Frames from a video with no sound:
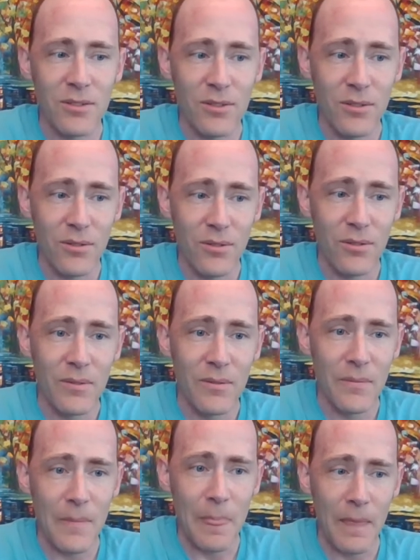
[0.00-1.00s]
to
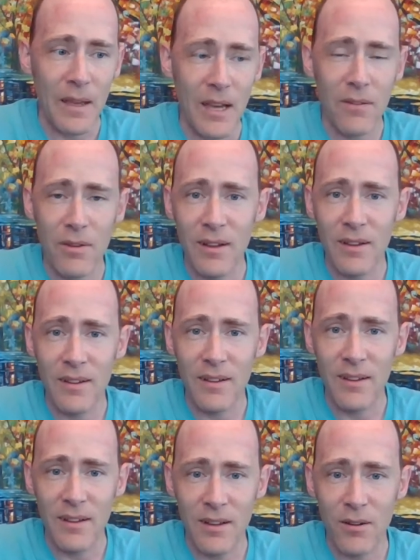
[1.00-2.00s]

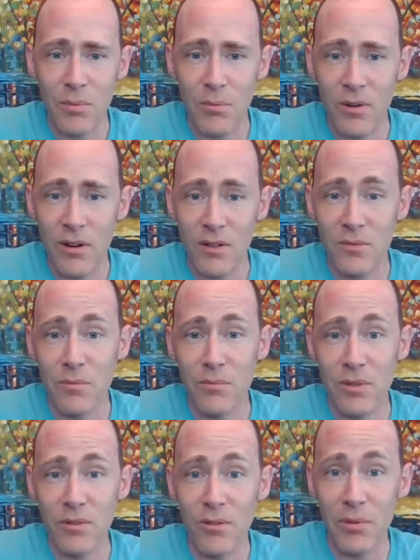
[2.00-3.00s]
having an open water swim
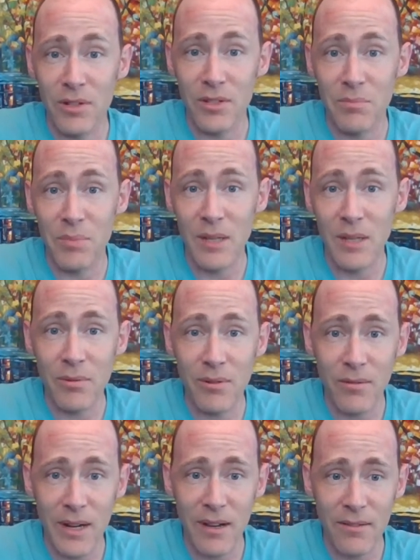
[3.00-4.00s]
with a whole bunch of
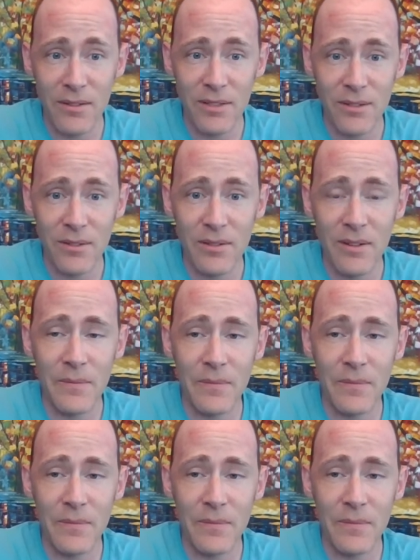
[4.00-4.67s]
people around you.